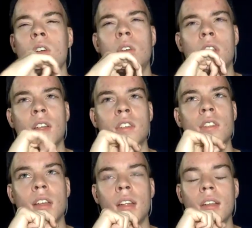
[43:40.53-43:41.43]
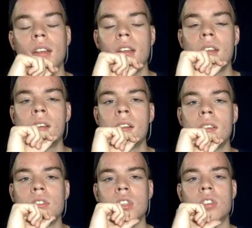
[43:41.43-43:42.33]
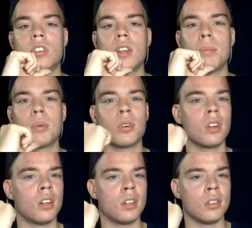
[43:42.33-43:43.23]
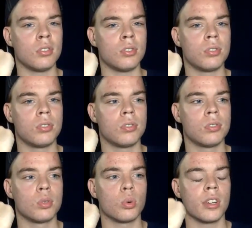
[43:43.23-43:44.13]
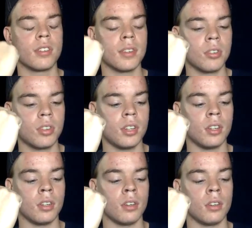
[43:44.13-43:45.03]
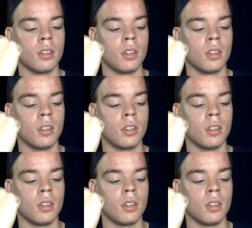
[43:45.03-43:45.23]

okay, I did that December of 2017.